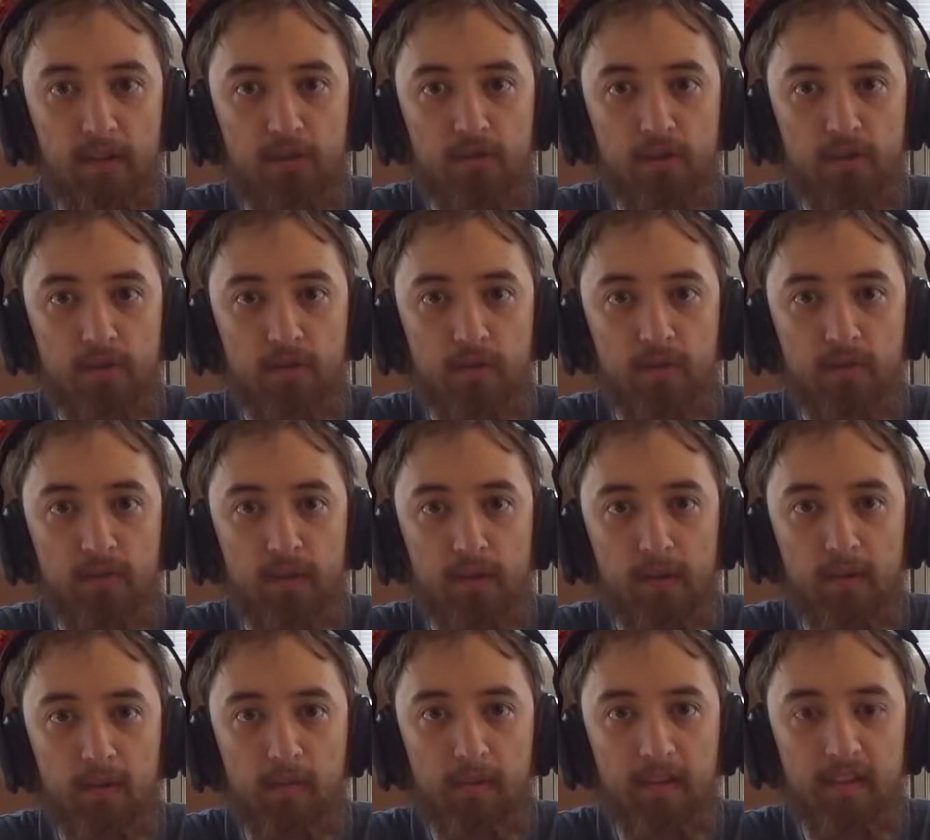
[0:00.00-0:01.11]
charges over
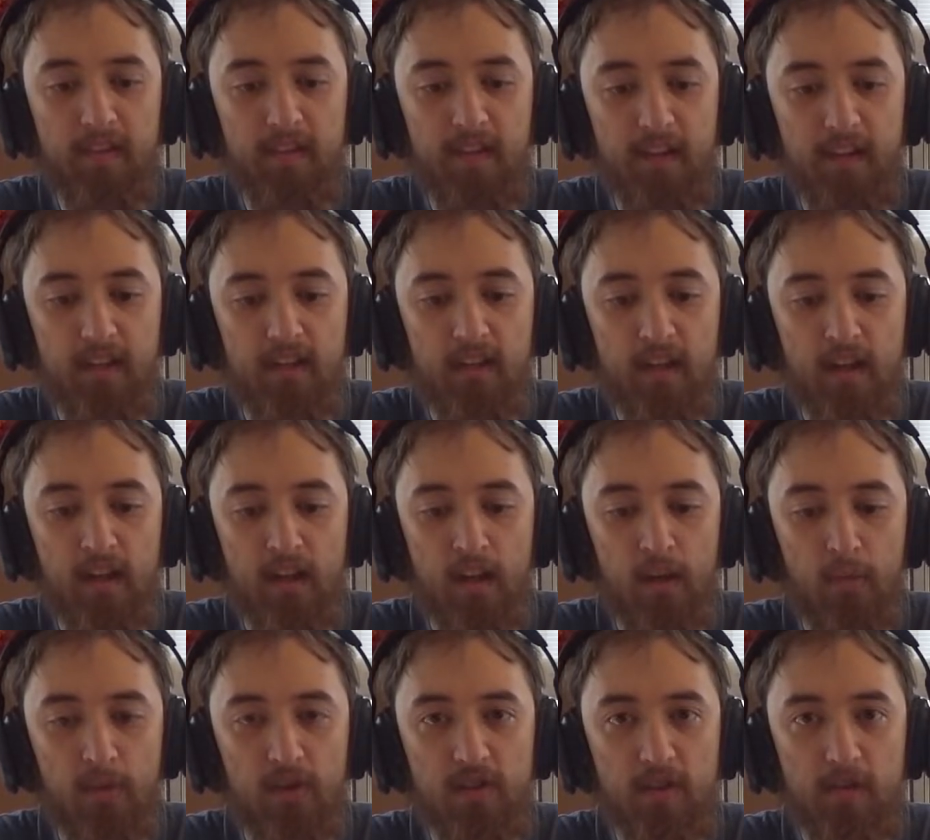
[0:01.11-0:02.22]
USB-C,
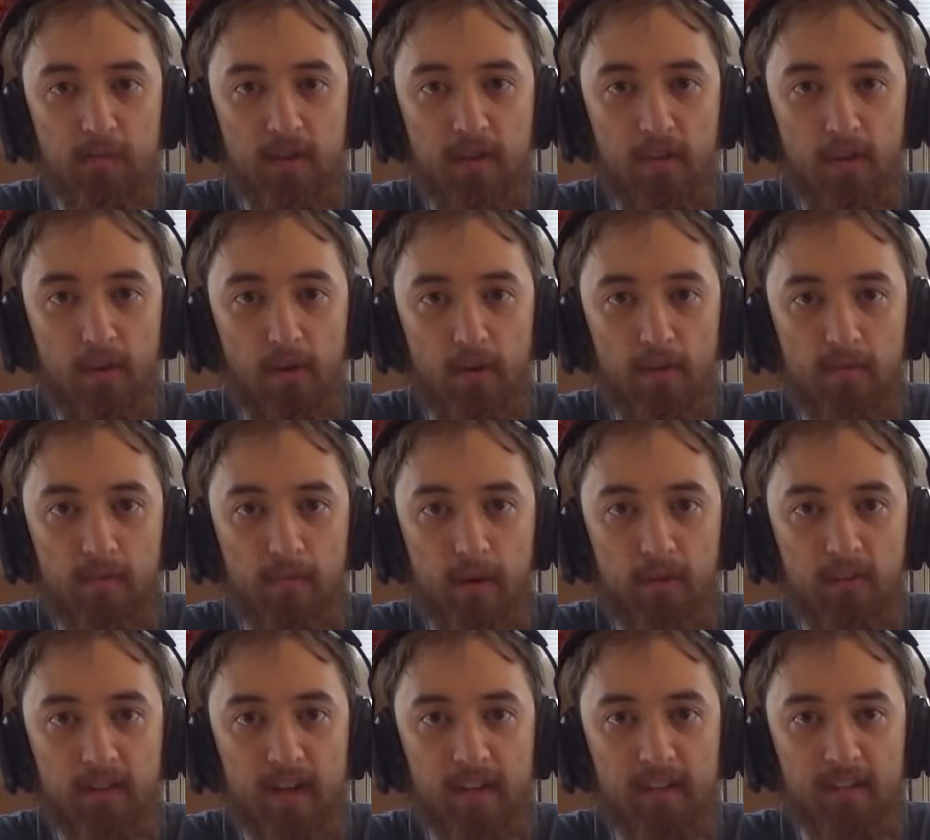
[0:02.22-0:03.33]
which has been the norm for
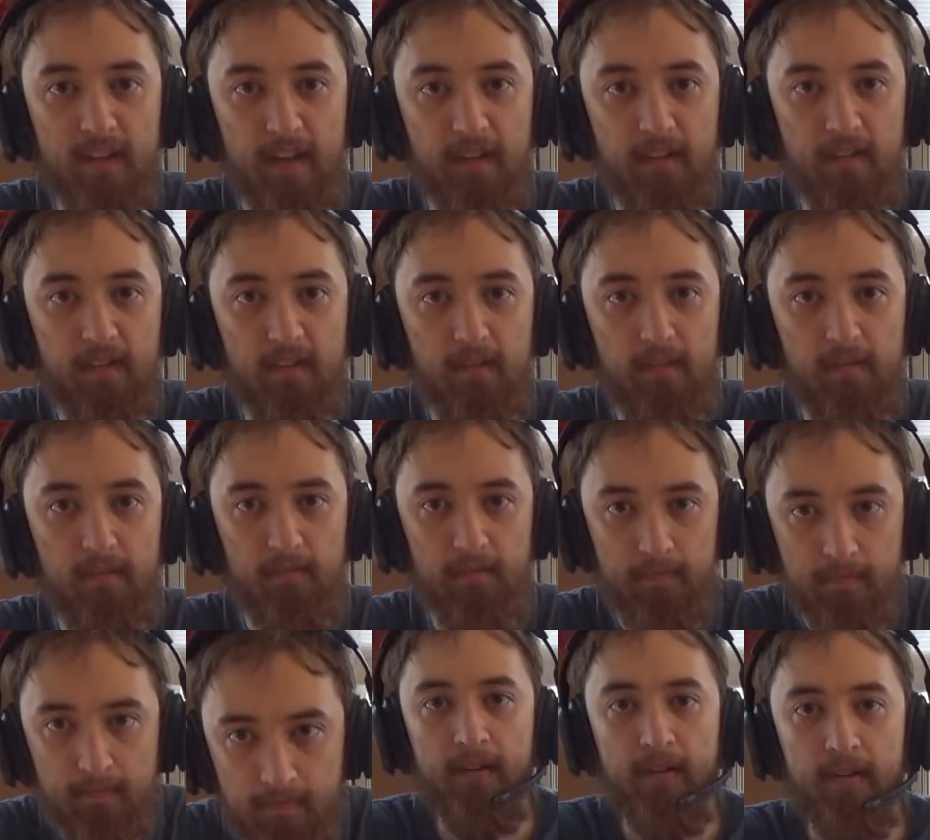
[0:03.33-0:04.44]
most headsets.
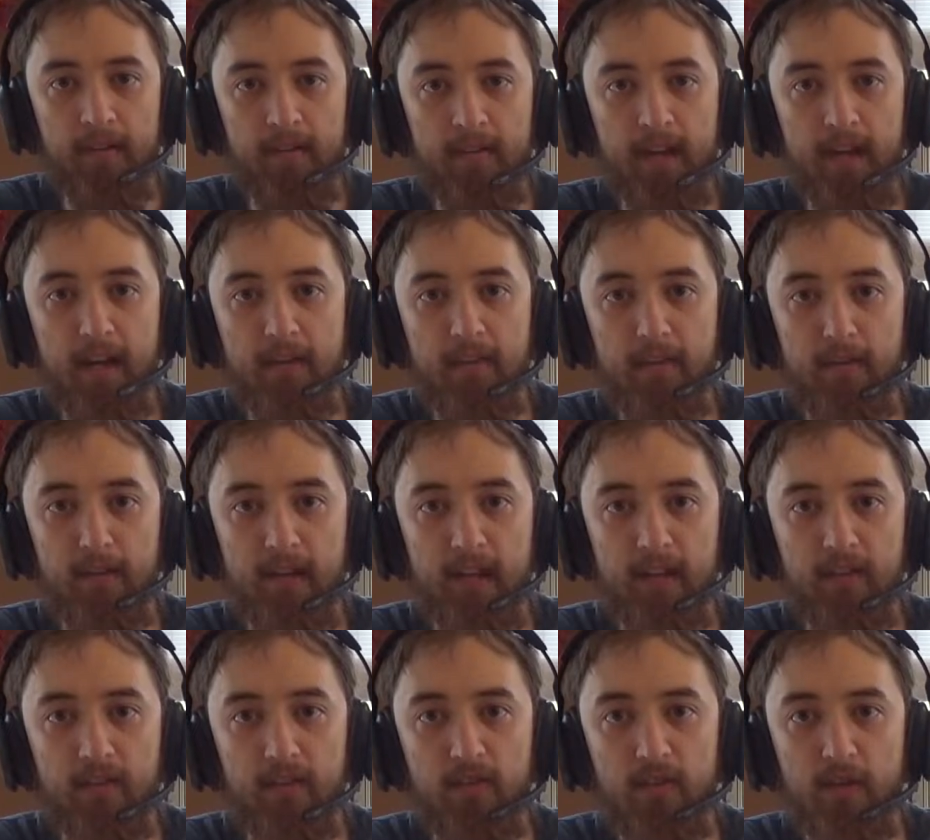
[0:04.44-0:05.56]
The A30
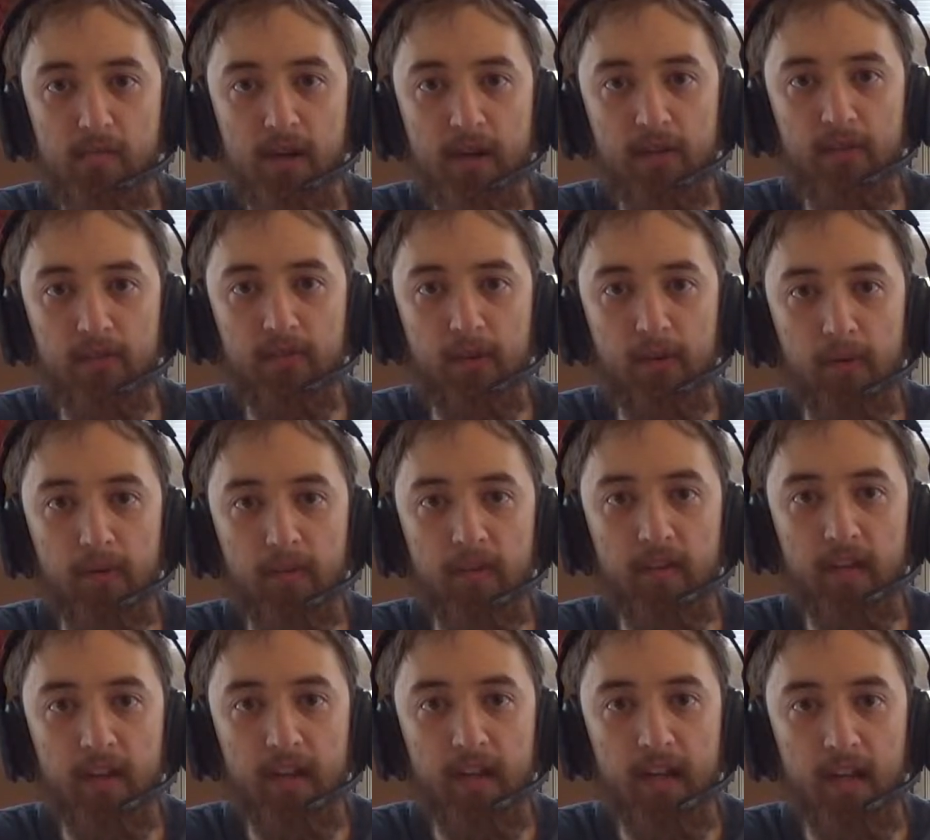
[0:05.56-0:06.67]
has 2 microphones.
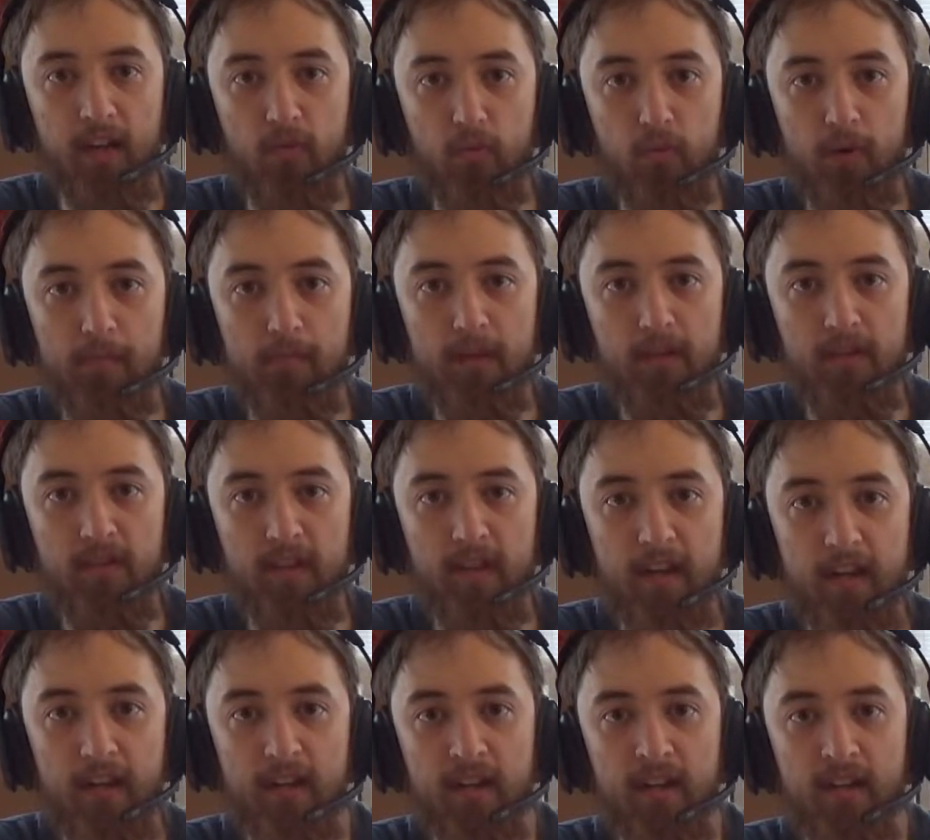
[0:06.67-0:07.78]
It has one
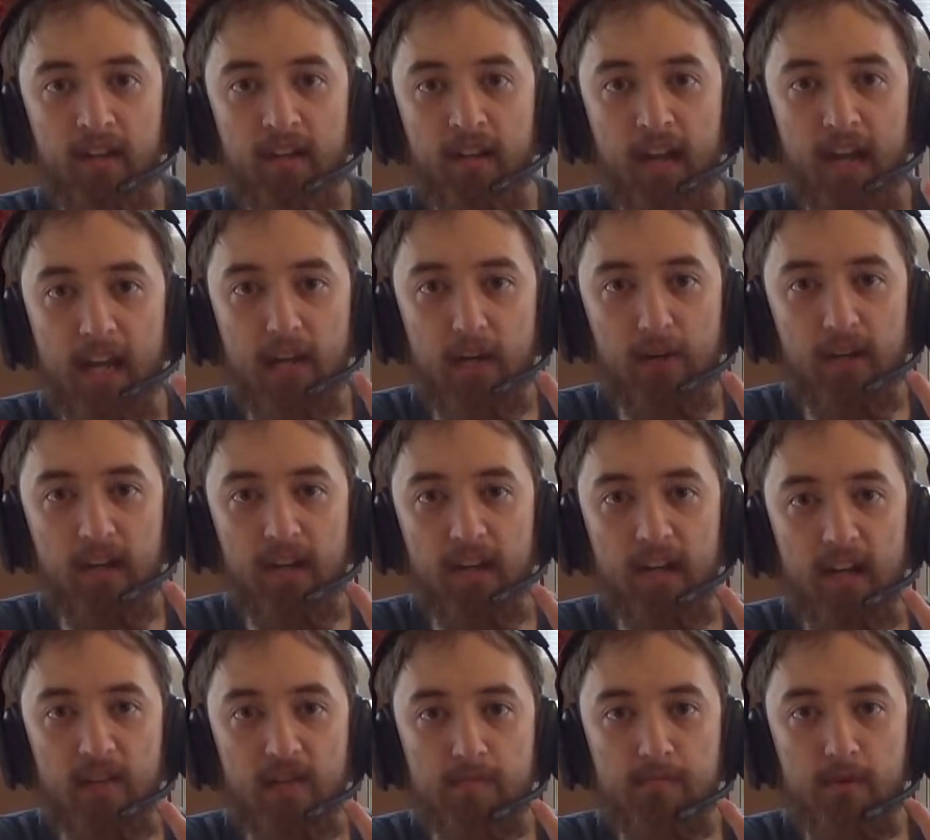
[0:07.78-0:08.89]
built-in, and you can
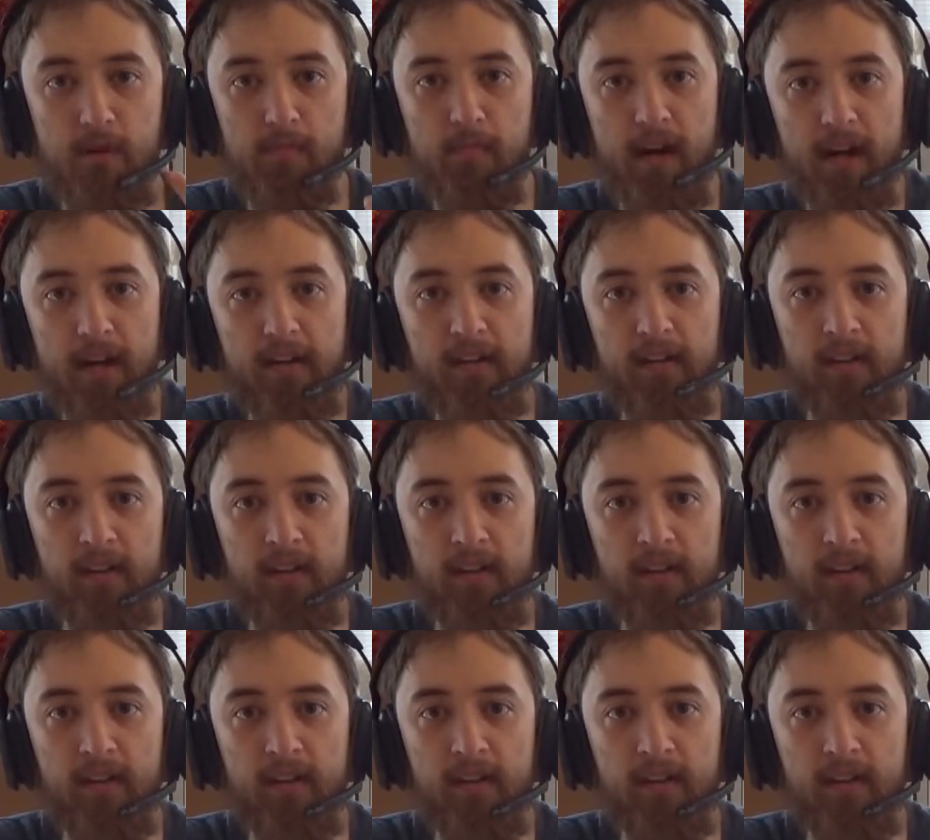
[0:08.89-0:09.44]
attach a boom mic.